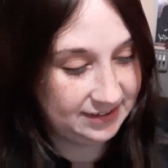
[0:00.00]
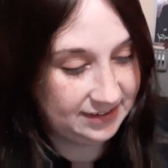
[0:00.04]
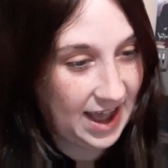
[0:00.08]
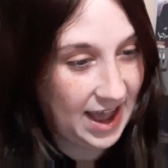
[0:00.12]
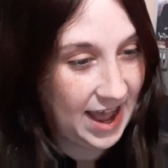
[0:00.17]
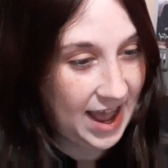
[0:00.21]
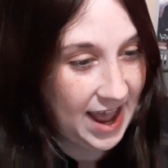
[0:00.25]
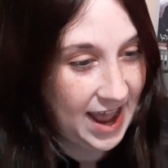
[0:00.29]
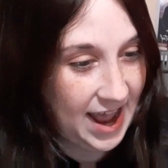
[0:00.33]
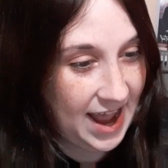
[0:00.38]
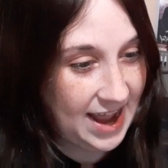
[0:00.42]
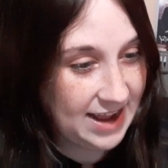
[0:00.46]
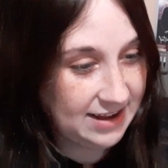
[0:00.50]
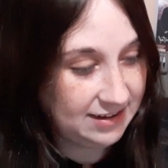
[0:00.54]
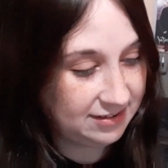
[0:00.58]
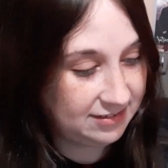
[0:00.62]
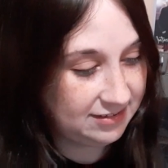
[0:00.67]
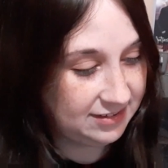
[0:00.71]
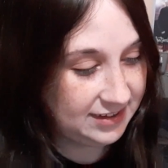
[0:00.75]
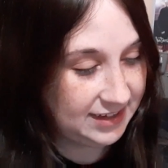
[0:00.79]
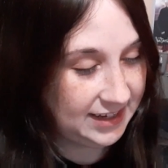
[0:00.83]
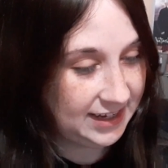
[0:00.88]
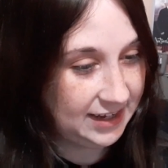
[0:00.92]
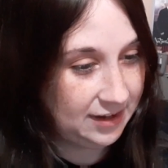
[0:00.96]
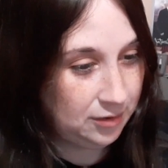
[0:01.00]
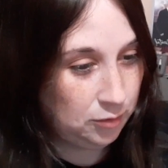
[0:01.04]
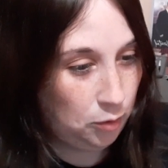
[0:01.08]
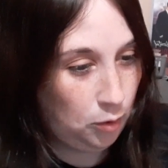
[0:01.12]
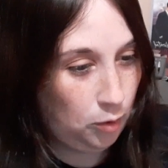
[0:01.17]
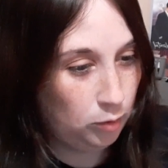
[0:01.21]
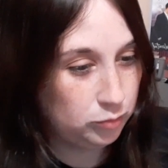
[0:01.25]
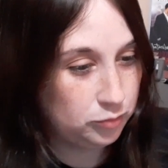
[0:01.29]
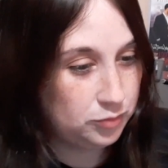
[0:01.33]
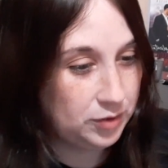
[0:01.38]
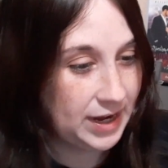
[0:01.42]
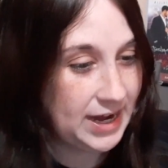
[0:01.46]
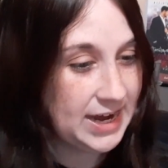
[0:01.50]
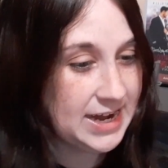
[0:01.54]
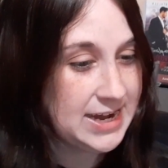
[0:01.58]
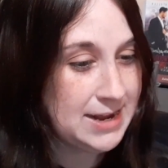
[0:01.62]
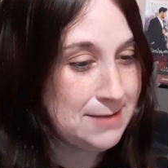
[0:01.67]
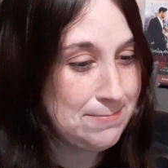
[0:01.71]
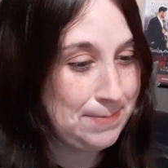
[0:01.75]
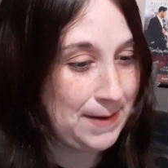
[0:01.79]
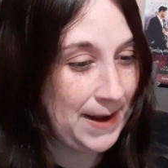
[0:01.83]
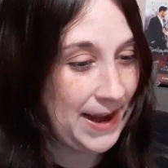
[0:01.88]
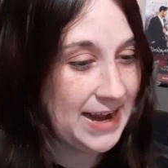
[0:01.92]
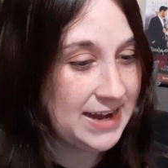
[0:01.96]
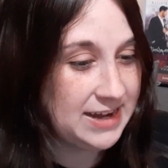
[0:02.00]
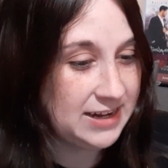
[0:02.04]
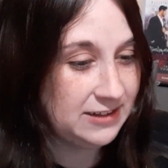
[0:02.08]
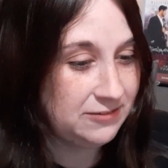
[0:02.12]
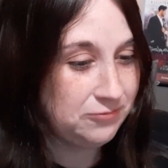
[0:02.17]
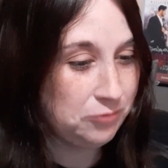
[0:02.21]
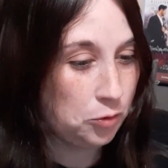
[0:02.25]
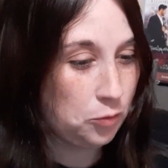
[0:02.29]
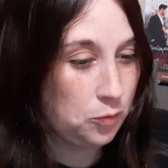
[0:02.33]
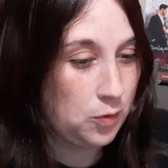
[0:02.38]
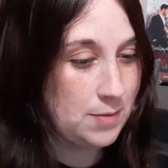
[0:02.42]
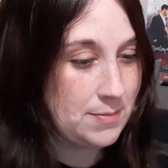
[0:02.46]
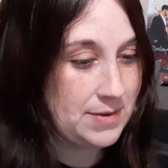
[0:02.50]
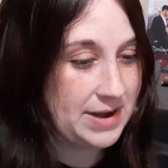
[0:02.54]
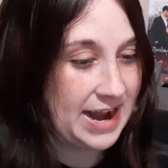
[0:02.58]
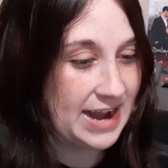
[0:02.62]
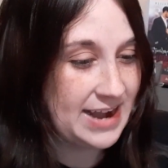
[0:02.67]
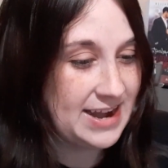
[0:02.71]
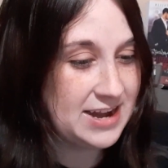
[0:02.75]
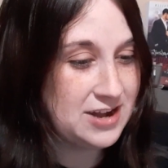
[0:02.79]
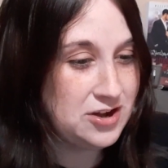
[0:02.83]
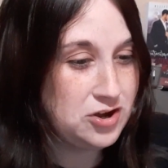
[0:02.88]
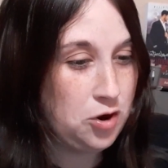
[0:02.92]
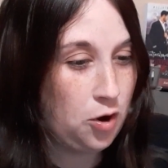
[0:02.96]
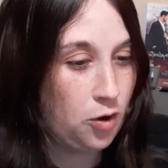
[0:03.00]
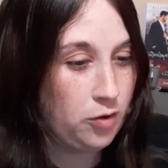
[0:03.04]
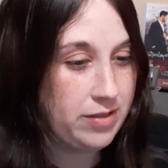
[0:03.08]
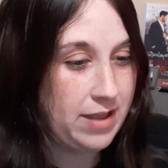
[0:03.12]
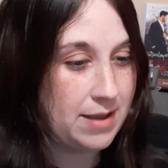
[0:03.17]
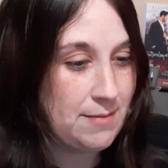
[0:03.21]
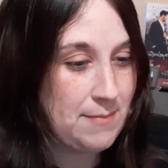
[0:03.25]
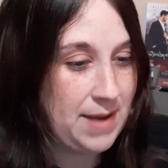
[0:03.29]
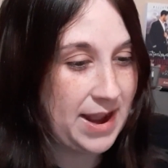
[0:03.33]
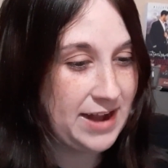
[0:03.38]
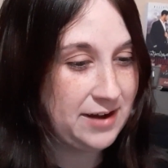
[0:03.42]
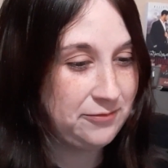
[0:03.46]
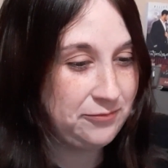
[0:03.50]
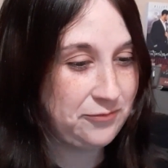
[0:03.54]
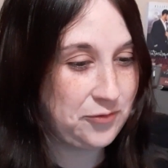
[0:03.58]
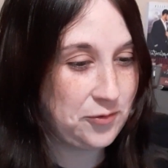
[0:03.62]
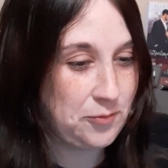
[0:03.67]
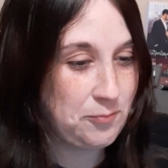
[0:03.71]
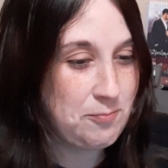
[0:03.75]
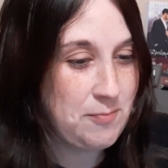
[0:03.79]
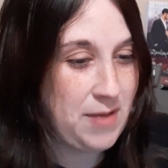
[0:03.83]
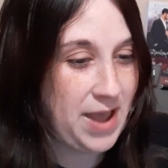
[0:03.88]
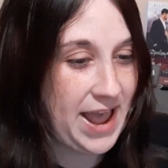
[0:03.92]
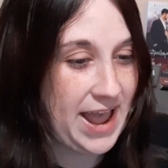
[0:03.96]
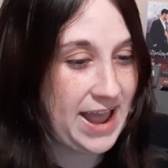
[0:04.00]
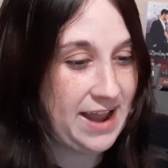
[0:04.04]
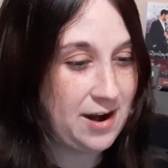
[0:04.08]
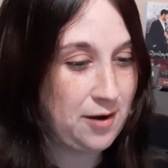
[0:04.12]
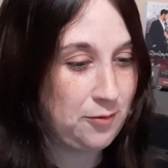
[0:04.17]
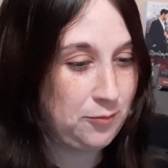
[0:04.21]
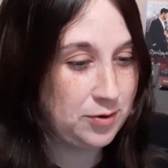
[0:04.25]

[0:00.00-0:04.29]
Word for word: I see, granny panties for women. I didn't know they made them for men.